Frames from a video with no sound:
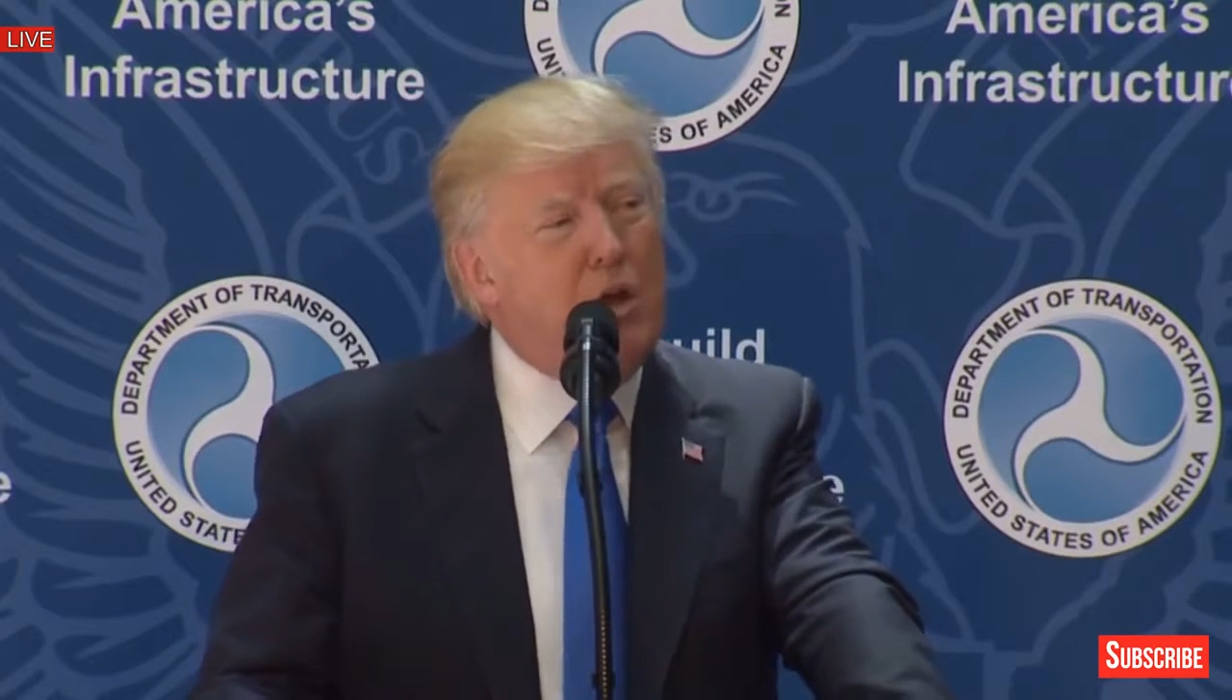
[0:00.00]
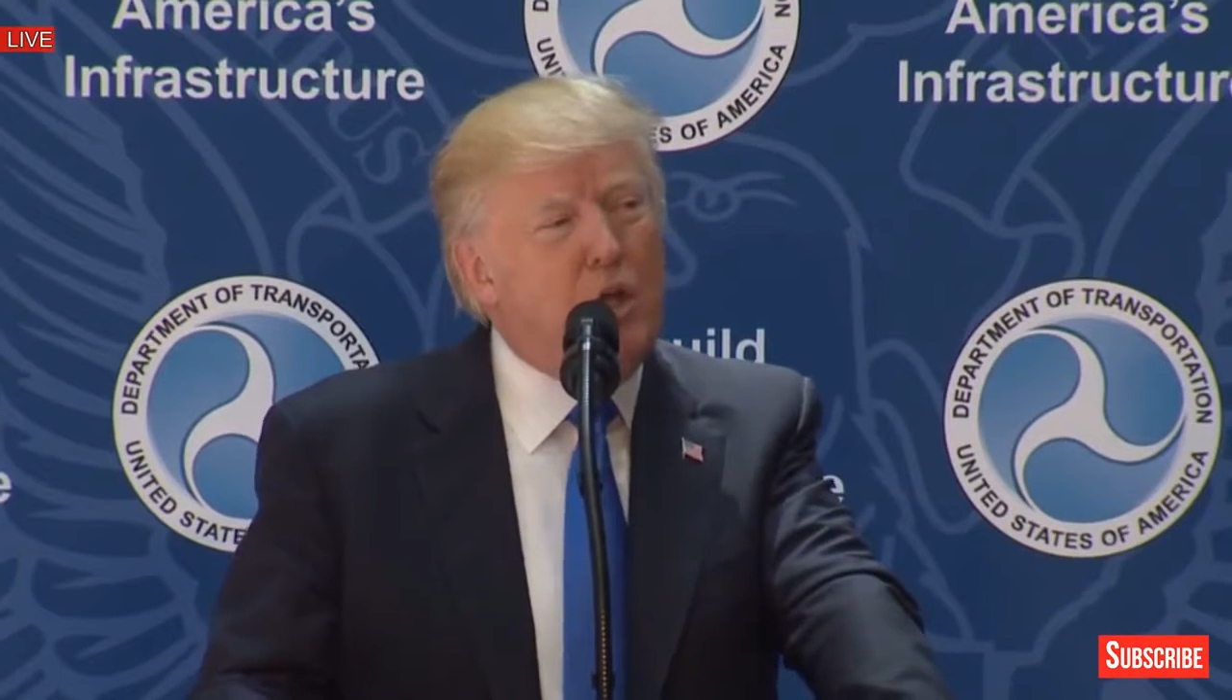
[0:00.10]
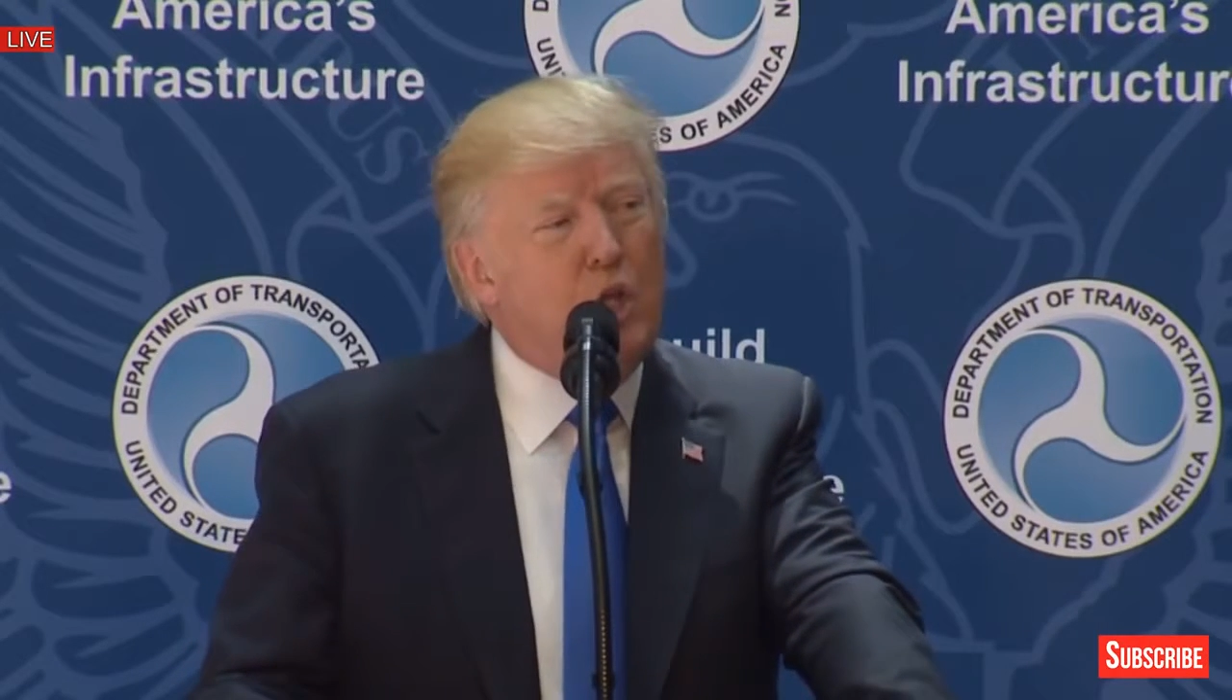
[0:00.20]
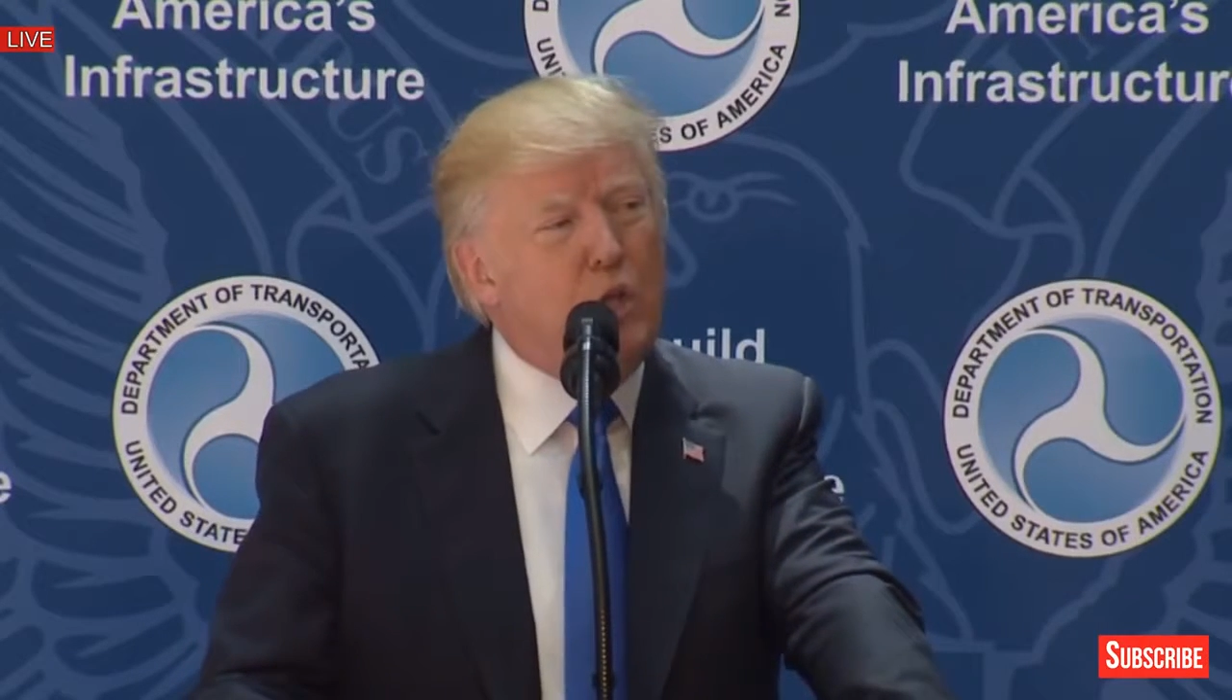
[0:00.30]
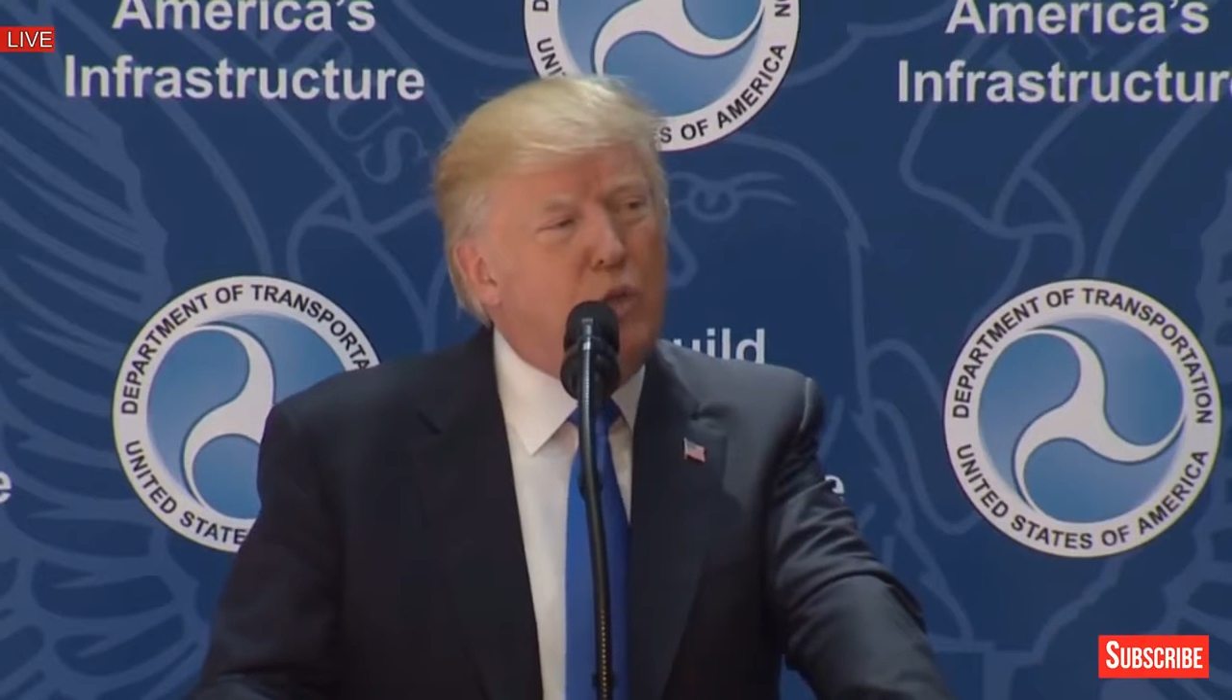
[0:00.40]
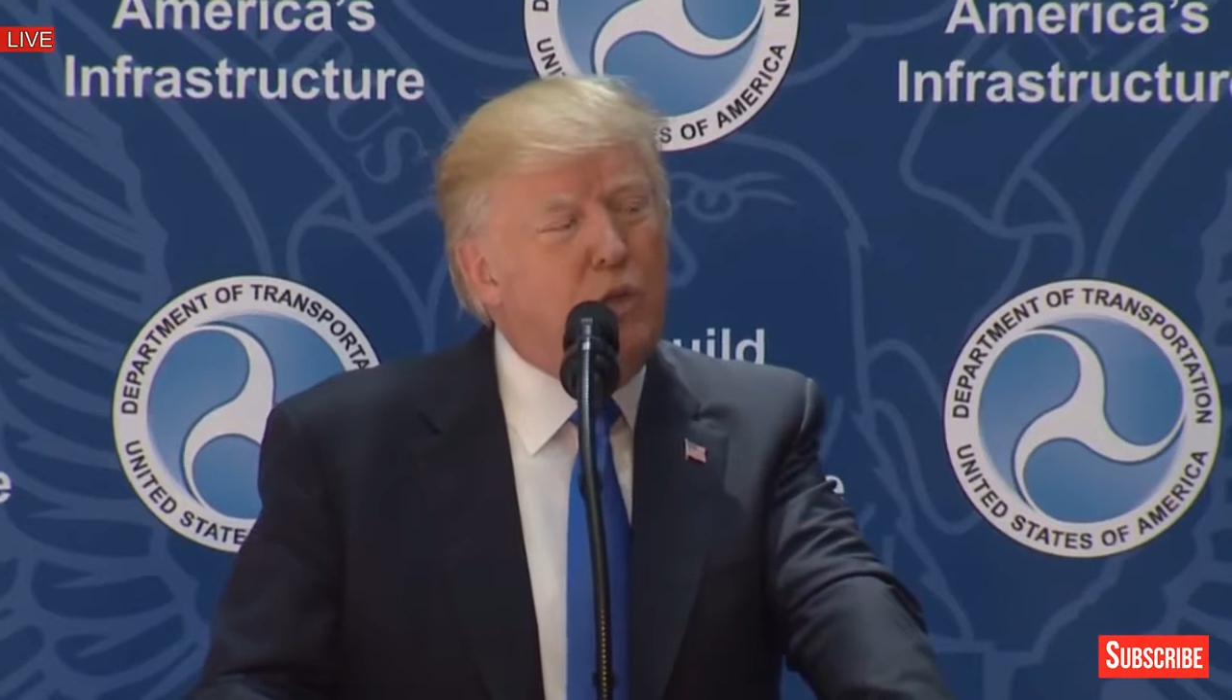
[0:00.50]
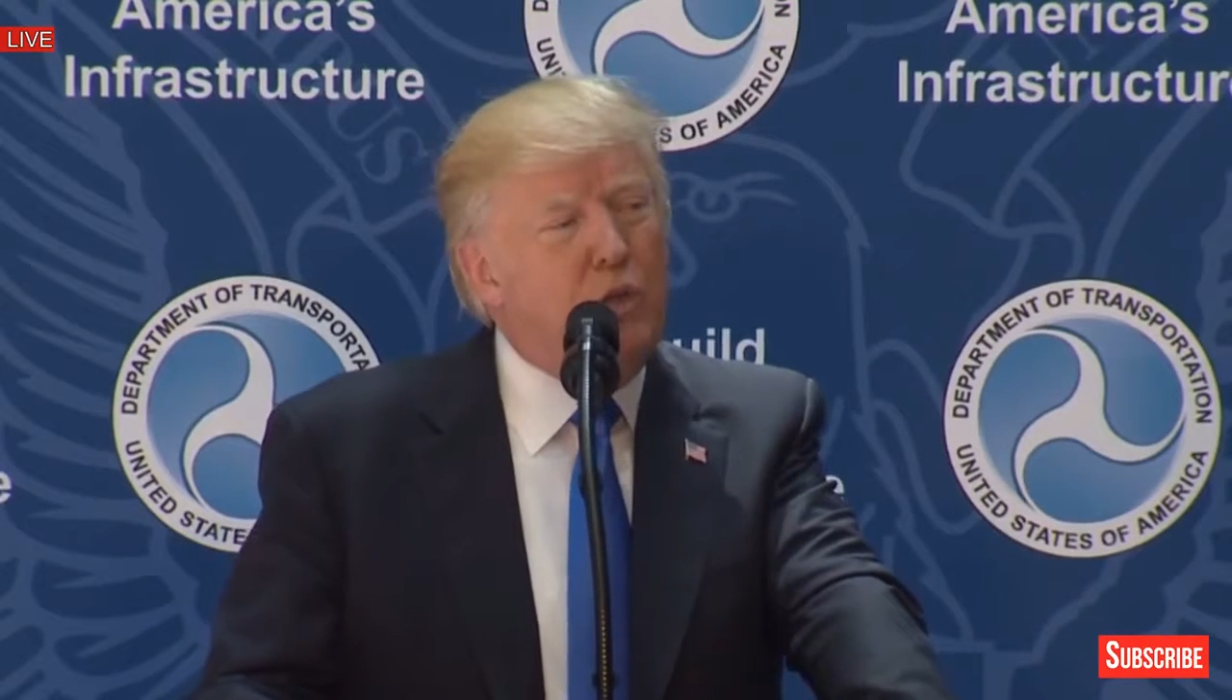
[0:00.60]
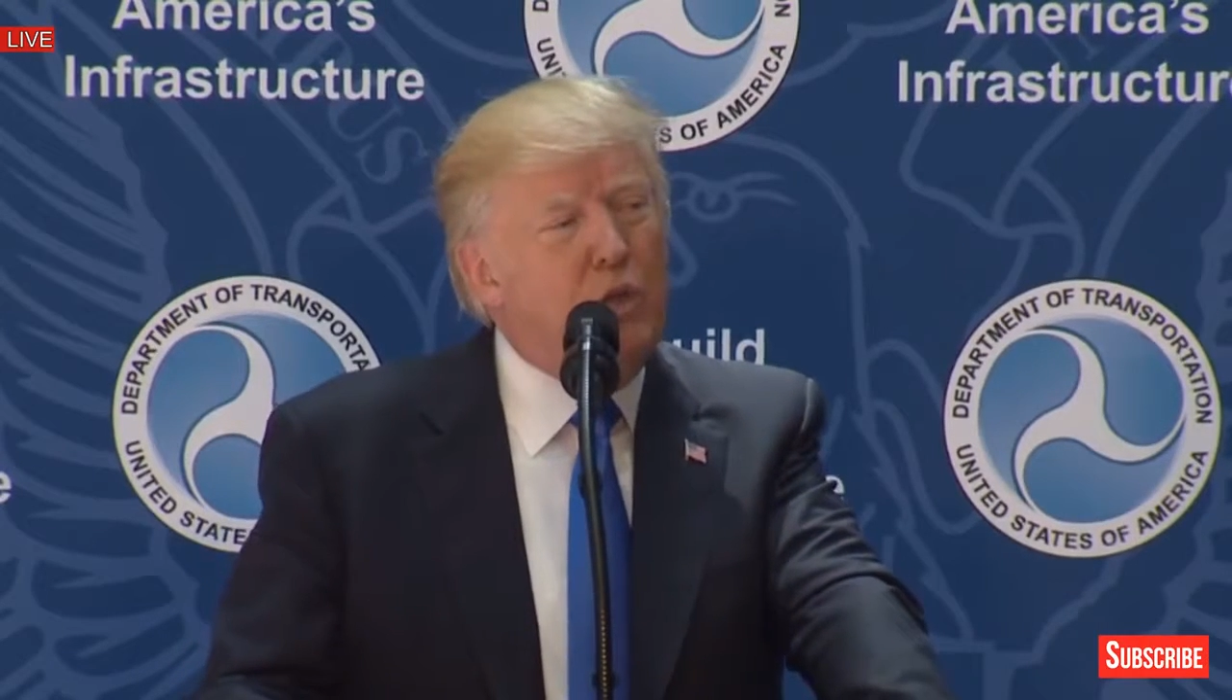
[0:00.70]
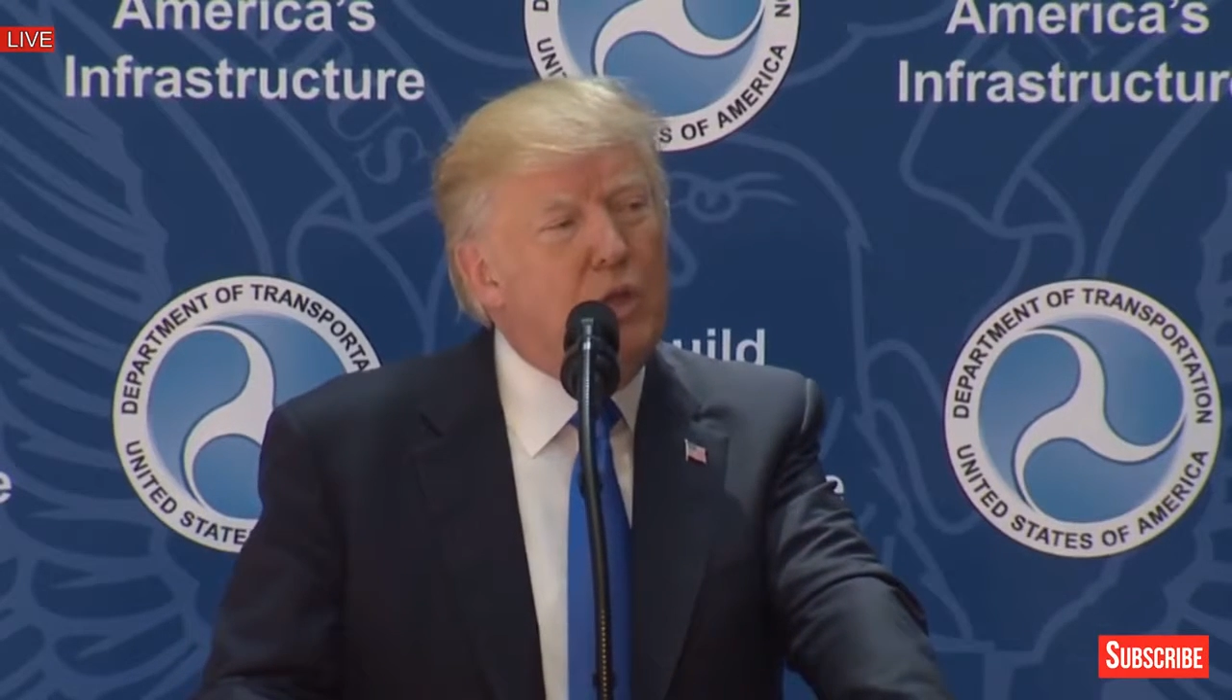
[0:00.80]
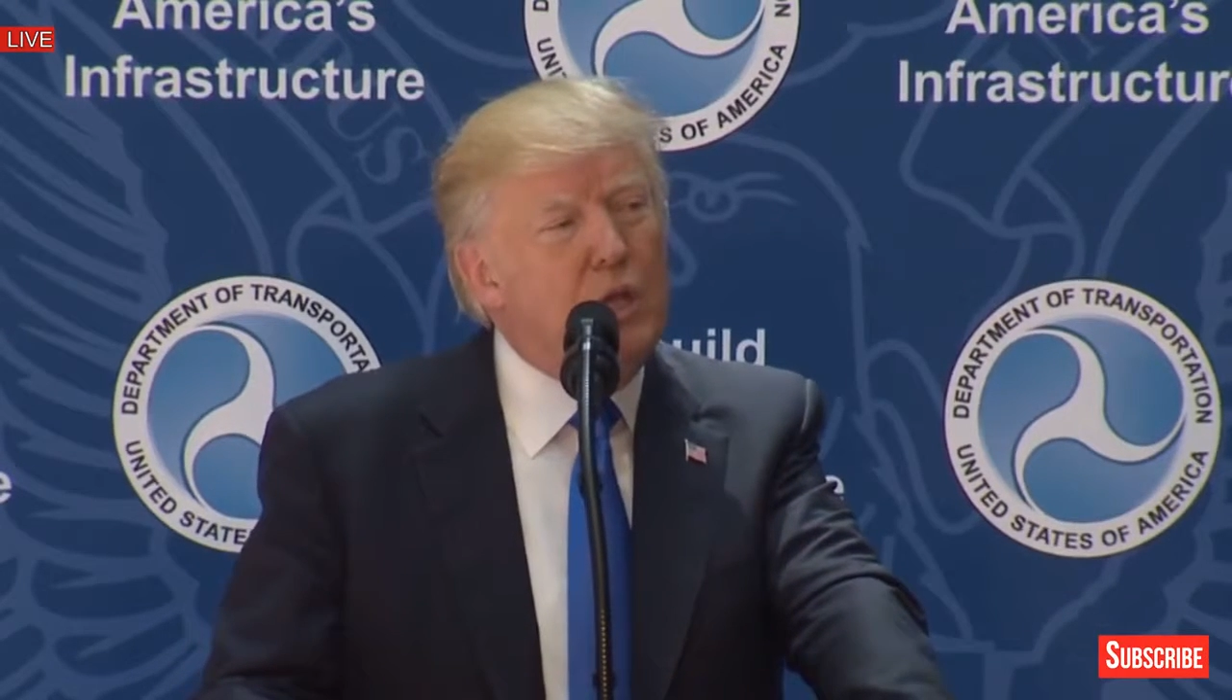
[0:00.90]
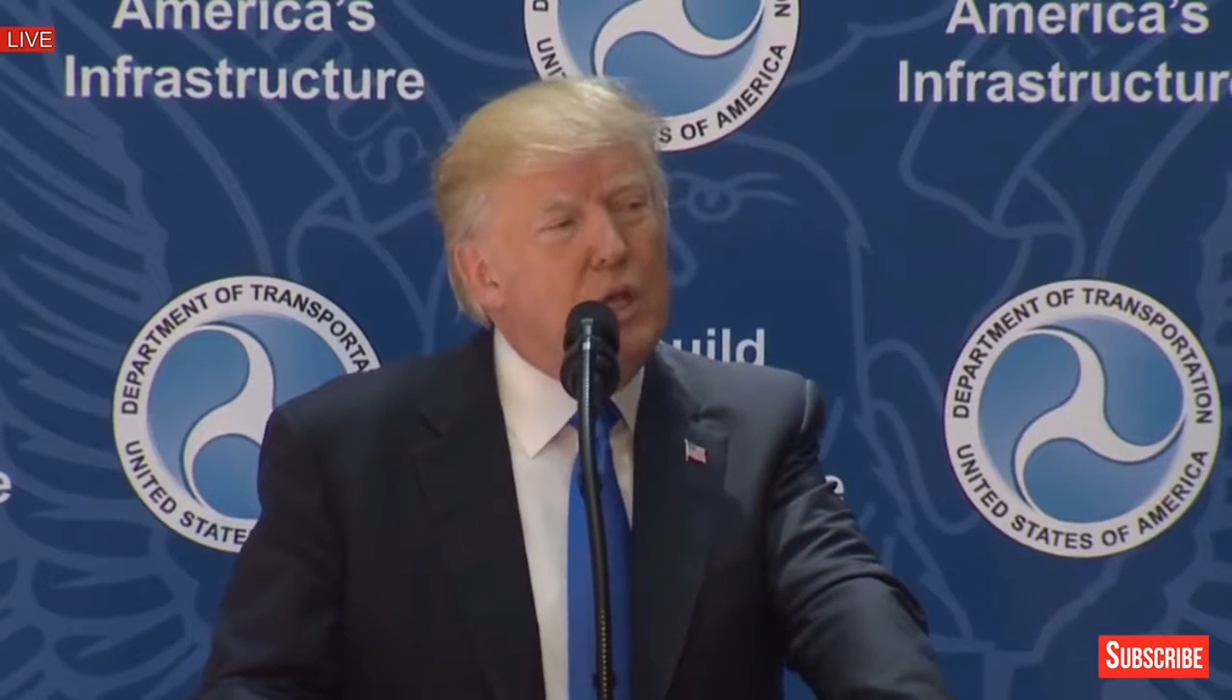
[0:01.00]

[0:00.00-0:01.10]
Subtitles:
our youth,